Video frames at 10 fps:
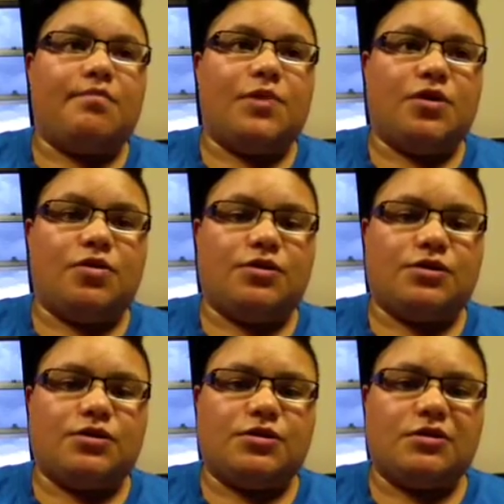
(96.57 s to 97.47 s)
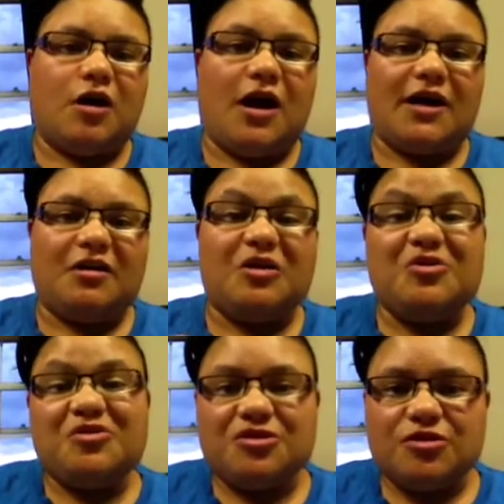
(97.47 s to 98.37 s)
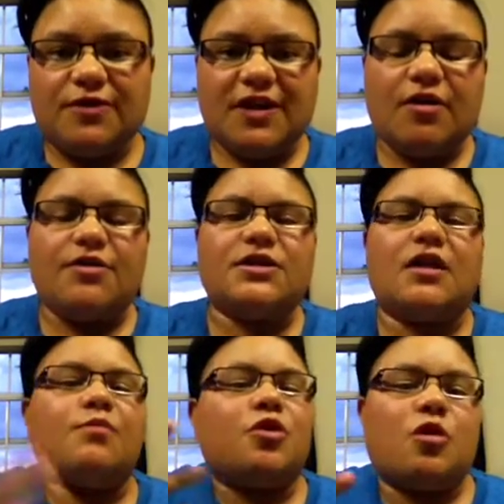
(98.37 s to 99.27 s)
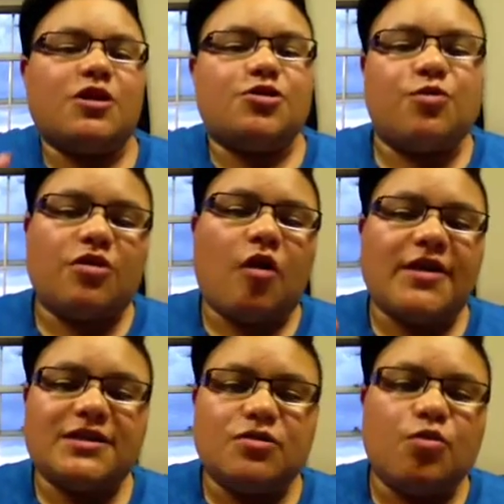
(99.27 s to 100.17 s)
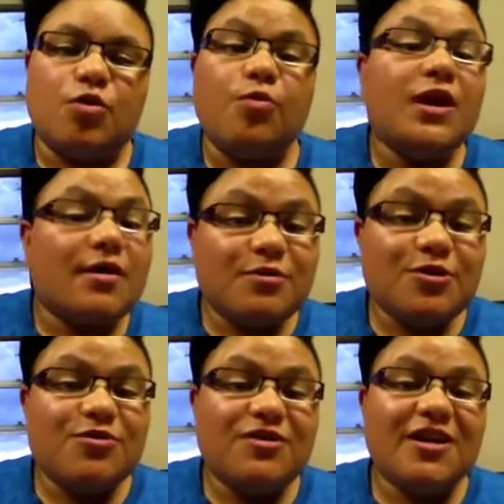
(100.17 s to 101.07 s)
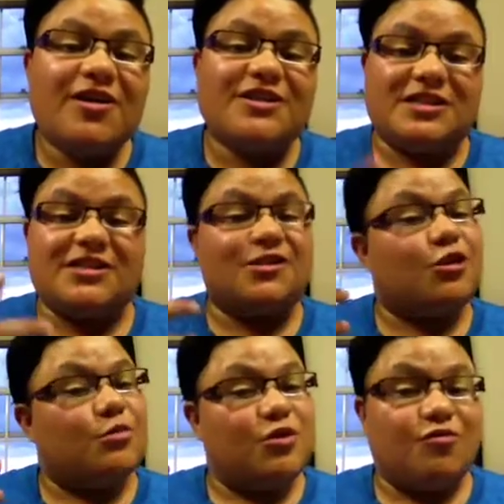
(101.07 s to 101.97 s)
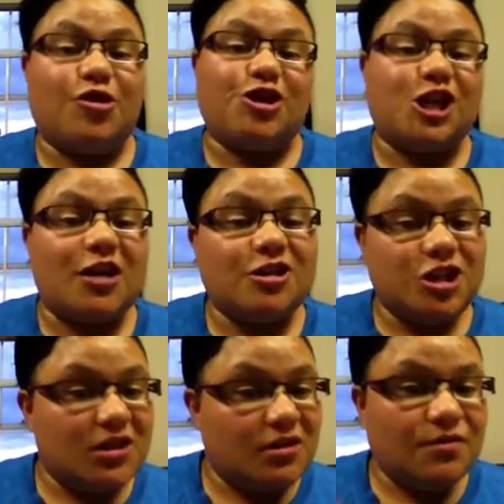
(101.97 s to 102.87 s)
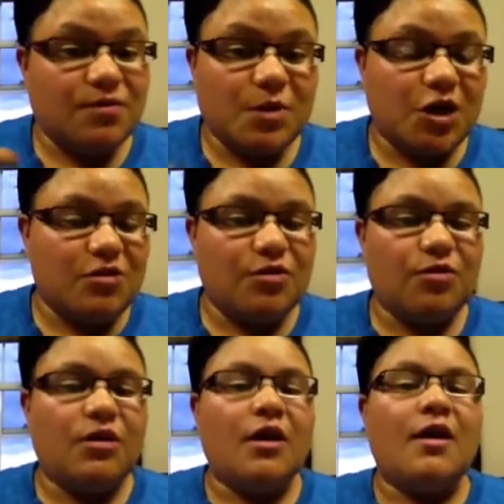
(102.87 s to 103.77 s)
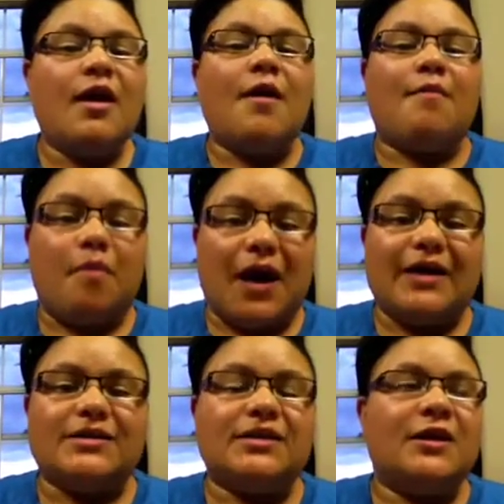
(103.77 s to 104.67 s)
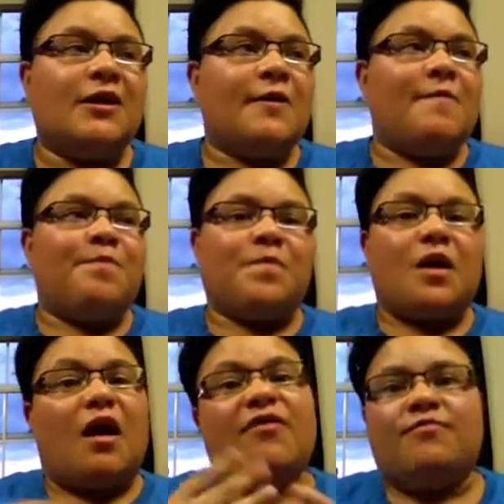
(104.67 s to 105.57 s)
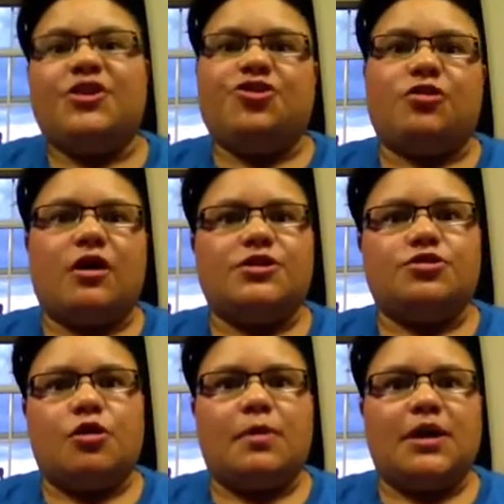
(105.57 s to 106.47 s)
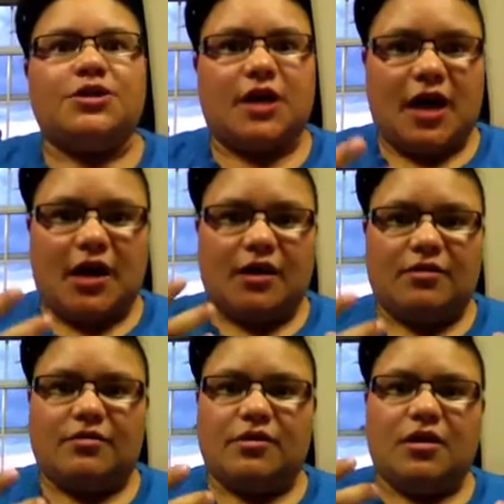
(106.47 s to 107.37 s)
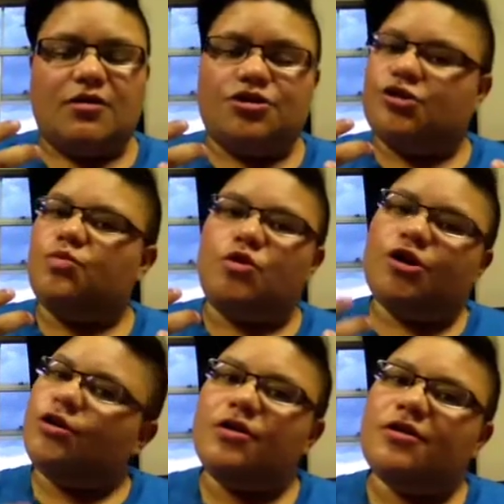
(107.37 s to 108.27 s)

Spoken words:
because I couldn't do videos, and I'm not quite sure whether I still will be able to do videos. This is going to be a very challenging thing for me to do, but I have missed you guys so much, and just want to,